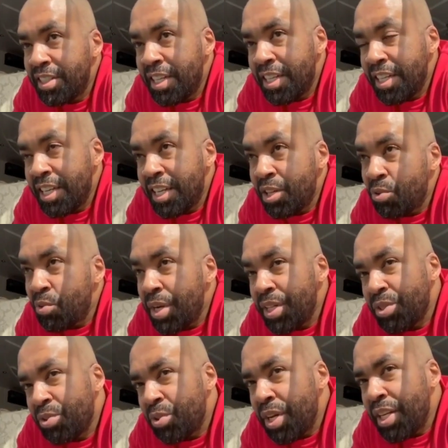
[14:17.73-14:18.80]
any other
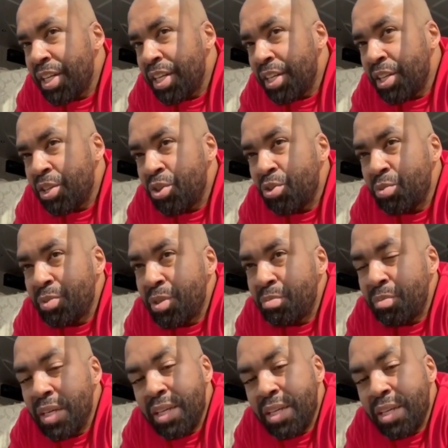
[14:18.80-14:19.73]
race or any other human